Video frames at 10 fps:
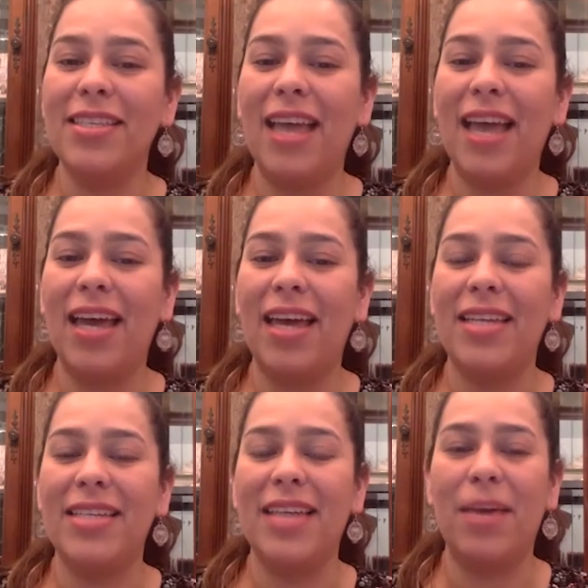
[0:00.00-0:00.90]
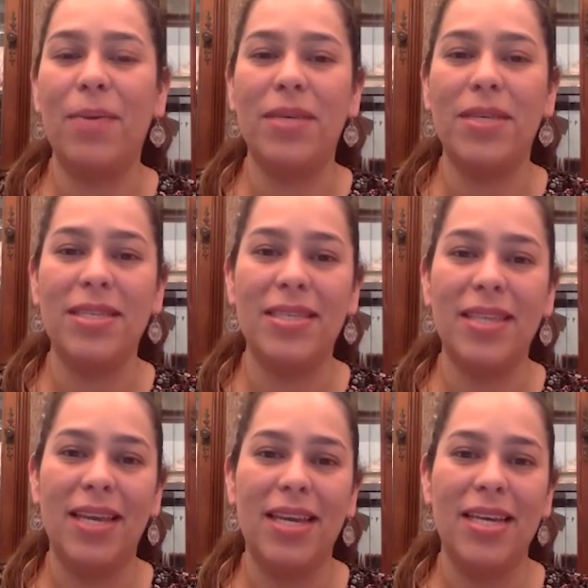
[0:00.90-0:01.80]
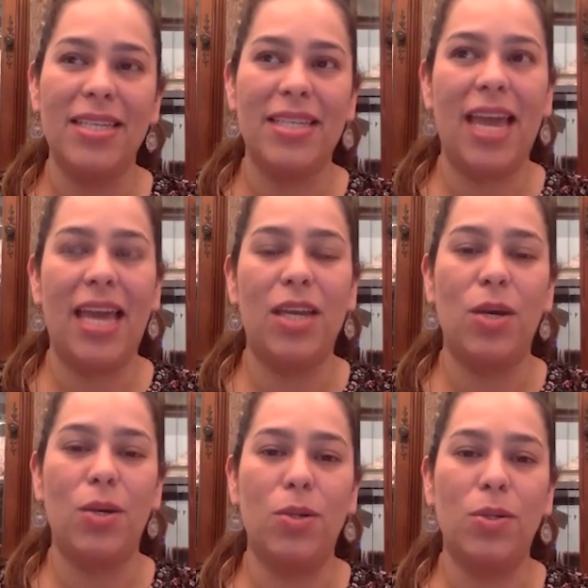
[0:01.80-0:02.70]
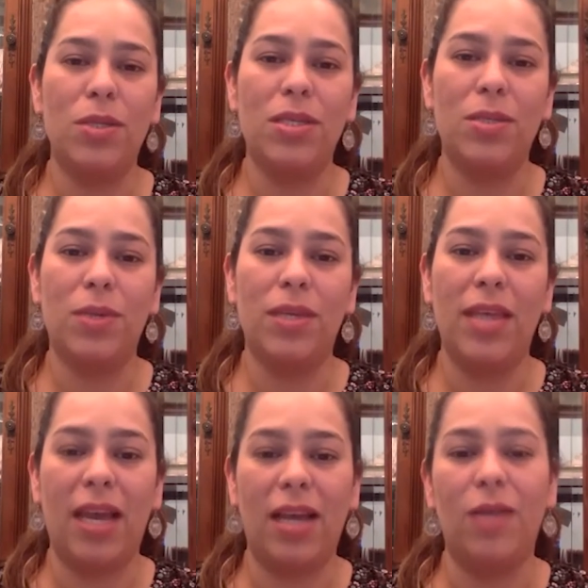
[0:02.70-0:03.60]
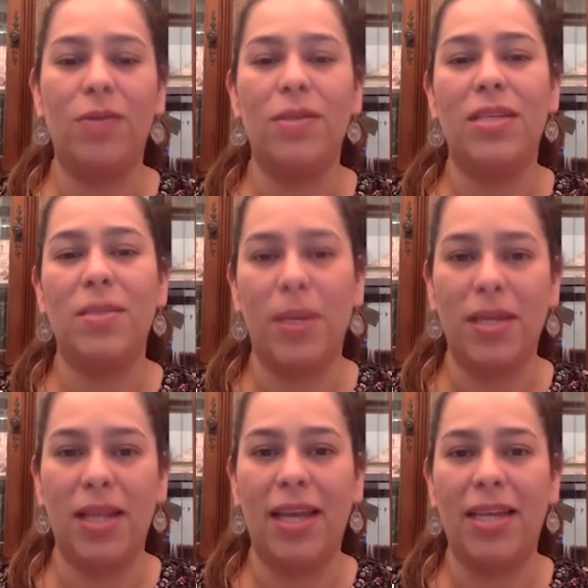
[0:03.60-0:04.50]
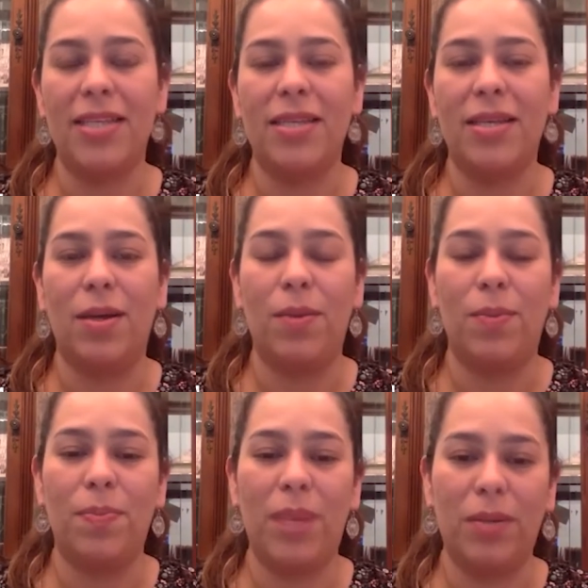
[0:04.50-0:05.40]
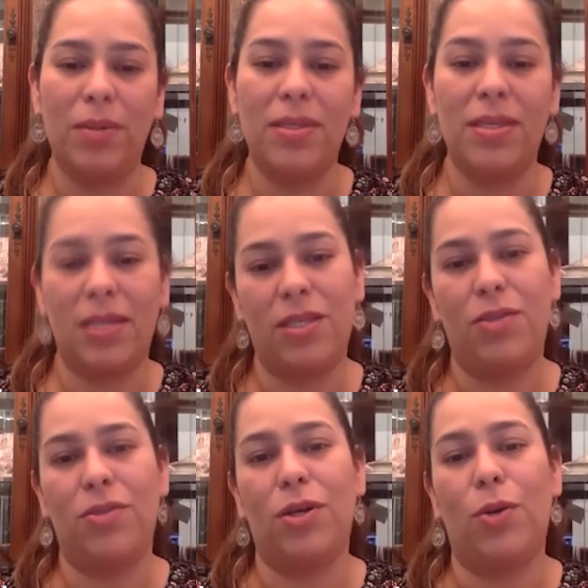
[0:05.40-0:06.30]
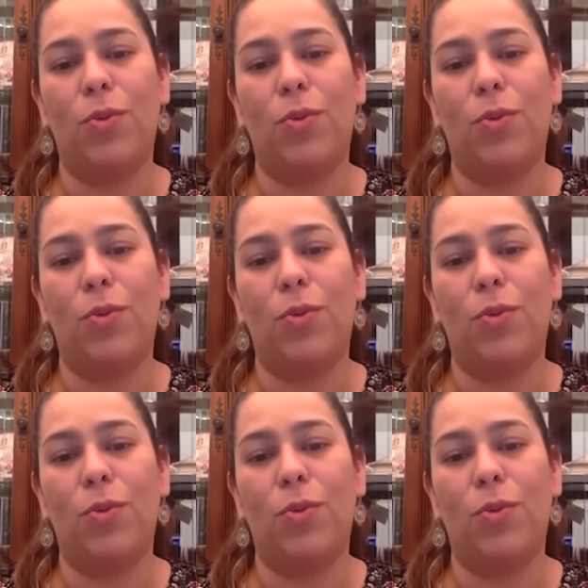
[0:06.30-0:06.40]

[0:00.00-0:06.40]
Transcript: and I was diagnosed with ankylosing spondylitis about six years ago.